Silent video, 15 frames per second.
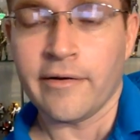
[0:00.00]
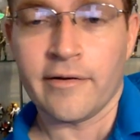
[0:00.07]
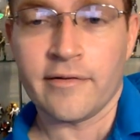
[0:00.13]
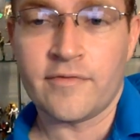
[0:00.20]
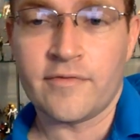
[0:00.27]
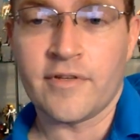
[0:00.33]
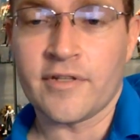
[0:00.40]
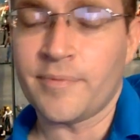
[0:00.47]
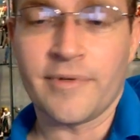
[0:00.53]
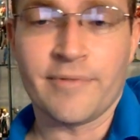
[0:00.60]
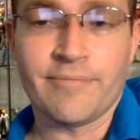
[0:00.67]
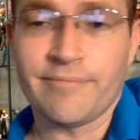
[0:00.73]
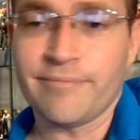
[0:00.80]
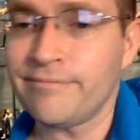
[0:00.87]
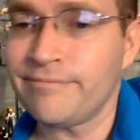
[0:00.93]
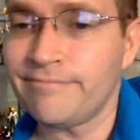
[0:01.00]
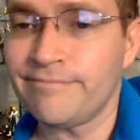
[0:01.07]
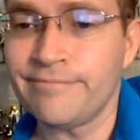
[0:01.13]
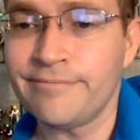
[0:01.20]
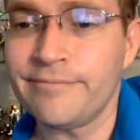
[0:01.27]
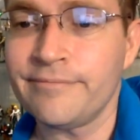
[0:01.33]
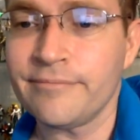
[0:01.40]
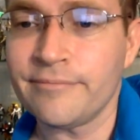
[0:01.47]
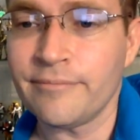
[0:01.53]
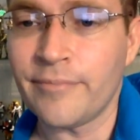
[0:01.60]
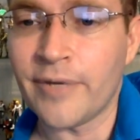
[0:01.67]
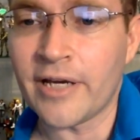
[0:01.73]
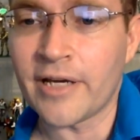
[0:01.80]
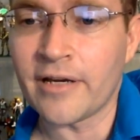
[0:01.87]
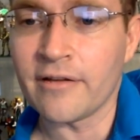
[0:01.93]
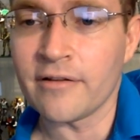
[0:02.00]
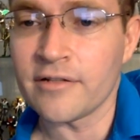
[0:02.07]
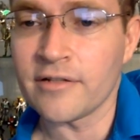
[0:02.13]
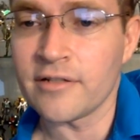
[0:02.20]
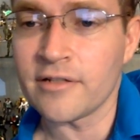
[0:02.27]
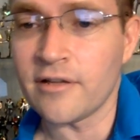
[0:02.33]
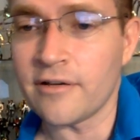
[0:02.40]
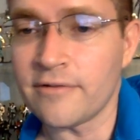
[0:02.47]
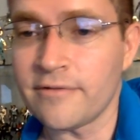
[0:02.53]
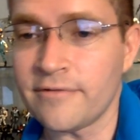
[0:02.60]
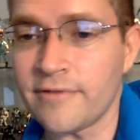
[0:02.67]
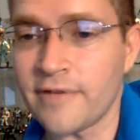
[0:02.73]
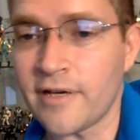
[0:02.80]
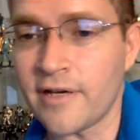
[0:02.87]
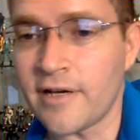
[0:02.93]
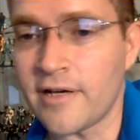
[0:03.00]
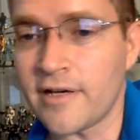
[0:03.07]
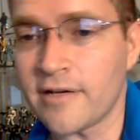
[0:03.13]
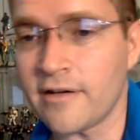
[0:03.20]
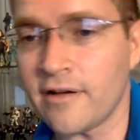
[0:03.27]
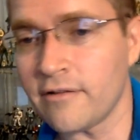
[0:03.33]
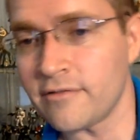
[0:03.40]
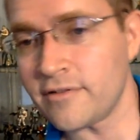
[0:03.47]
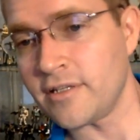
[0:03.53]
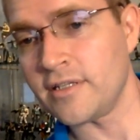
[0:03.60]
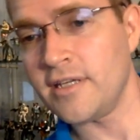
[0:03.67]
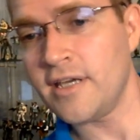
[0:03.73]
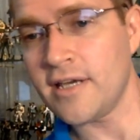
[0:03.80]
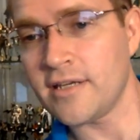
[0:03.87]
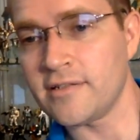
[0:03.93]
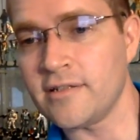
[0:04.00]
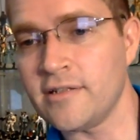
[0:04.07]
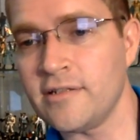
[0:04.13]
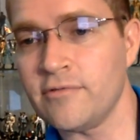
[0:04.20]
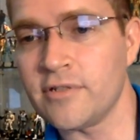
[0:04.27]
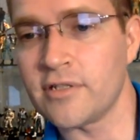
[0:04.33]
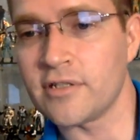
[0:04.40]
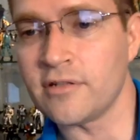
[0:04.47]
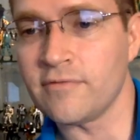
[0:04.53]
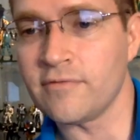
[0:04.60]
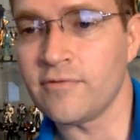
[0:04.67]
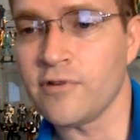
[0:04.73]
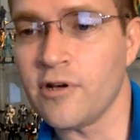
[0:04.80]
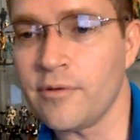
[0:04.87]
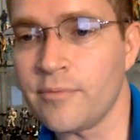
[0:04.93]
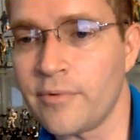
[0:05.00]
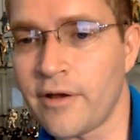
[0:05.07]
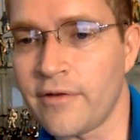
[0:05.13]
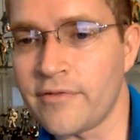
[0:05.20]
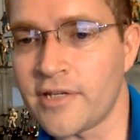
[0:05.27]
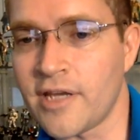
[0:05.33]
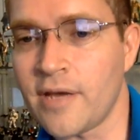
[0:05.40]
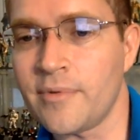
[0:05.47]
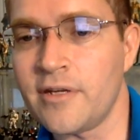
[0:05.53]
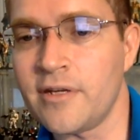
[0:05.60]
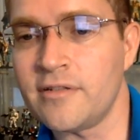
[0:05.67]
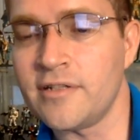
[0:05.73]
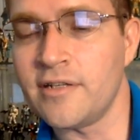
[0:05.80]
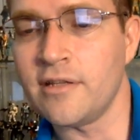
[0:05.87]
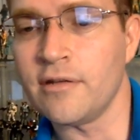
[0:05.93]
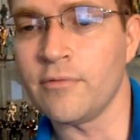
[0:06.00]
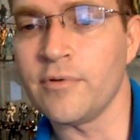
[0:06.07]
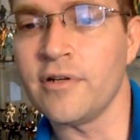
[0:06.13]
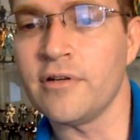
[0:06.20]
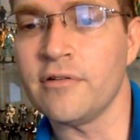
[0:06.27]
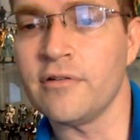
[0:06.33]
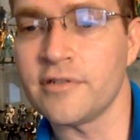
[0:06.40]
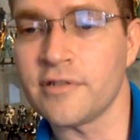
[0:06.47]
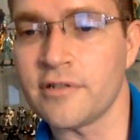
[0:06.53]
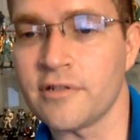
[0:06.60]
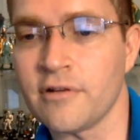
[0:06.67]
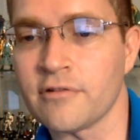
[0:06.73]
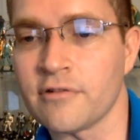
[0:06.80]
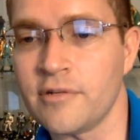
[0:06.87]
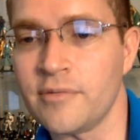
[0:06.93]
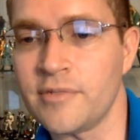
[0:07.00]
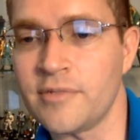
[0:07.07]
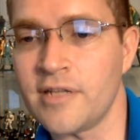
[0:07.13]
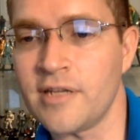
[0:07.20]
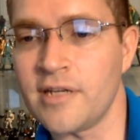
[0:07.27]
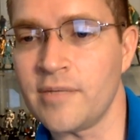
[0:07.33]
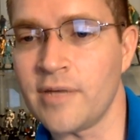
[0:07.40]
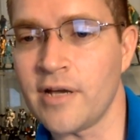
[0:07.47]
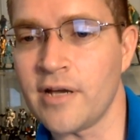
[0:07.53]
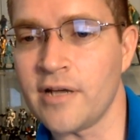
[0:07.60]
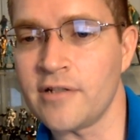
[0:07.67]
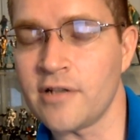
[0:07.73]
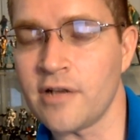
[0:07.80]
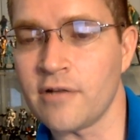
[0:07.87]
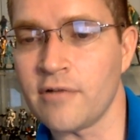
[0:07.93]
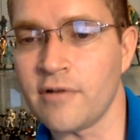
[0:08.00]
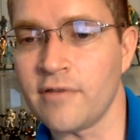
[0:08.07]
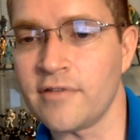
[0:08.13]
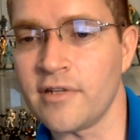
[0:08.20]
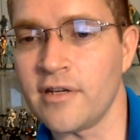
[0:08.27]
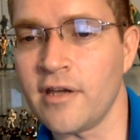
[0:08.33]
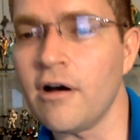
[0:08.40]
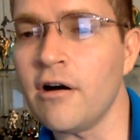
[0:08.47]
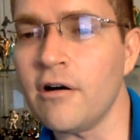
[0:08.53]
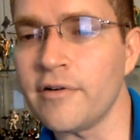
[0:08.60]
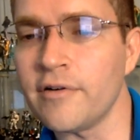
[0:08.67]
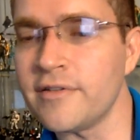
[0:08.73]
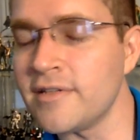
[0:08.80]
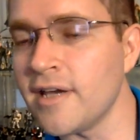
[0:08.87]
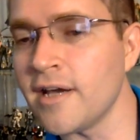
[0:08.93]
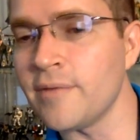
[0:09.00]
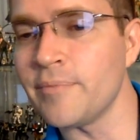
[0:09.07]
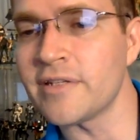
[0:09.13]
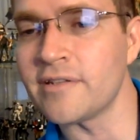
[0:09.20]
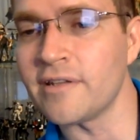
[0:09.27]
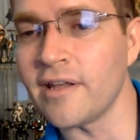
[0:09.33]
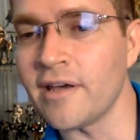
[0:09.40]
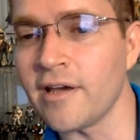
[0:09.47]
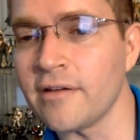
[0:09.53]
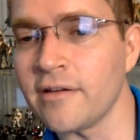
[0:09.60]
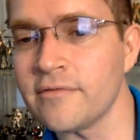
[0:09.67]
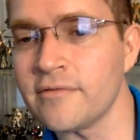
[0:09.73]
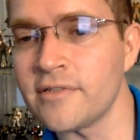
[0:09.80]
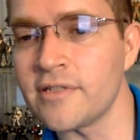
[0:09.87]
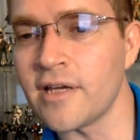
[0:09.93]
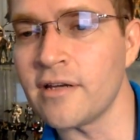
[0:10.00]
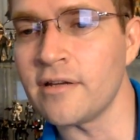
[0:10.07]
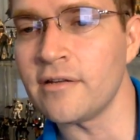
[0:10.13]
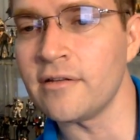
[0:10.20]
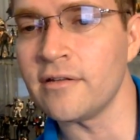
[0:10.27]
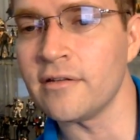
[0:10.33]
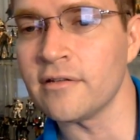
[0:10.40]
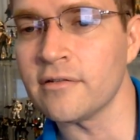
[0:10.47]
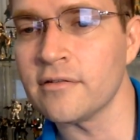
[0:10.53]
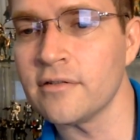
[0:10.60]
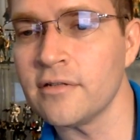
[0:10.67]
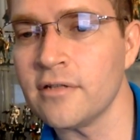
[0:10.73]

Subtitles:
I've just been buying other stuff. Carol says, yes, it was confirmed, but I was happy to see the real Starscream standing behind Shockwave today. Oh, see, I missed that. Was that in the...